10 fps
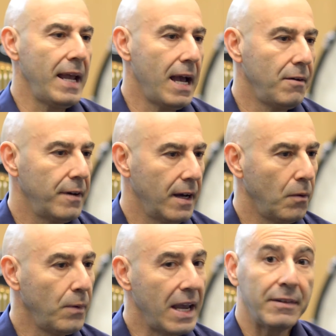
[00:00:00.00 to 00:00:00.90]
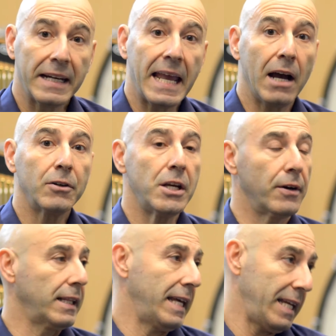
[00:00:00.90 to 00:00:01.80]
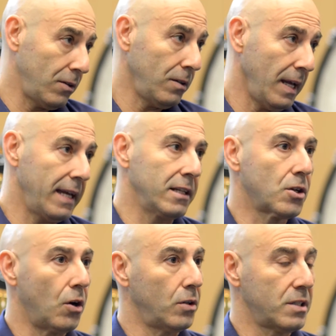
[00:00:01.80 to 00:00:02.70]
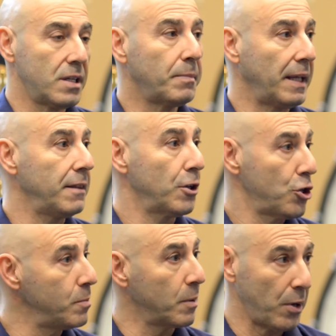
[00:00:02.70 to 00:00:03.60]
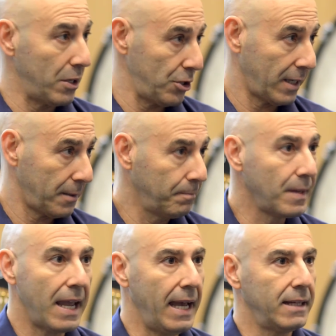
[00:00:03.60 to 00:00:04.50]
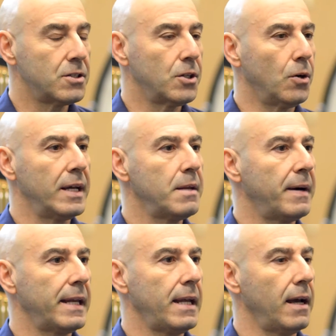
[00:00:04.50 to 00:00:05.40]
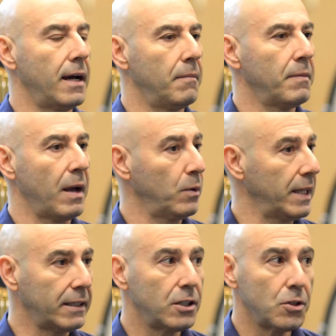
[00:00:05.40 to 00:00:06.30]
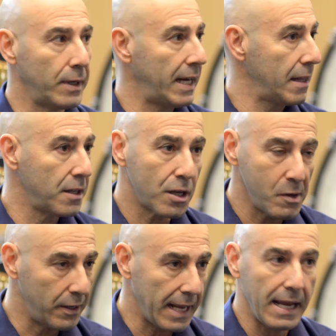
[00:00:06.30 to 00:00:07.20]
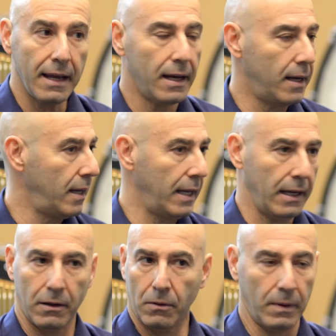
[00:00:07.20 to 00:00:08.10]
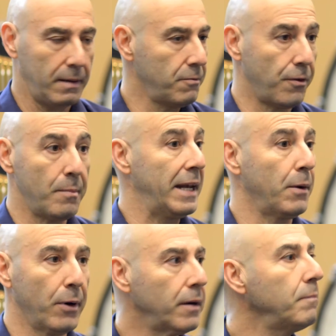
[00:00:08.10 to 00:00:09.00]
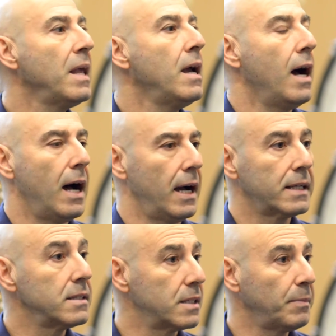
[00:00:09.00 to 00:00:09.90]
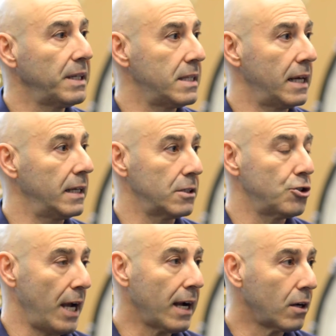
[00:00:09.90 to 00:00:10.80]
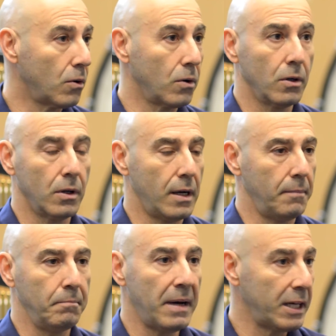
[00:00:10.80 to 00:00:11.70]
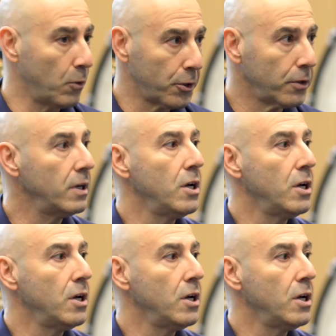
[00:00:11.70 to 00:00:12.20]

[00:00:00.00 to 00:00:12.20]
have an account here at Gleneagle, and it's called simply the Cuba Project. And so anybody that would like to donate in the community from anywhere can simply send in a check or a money order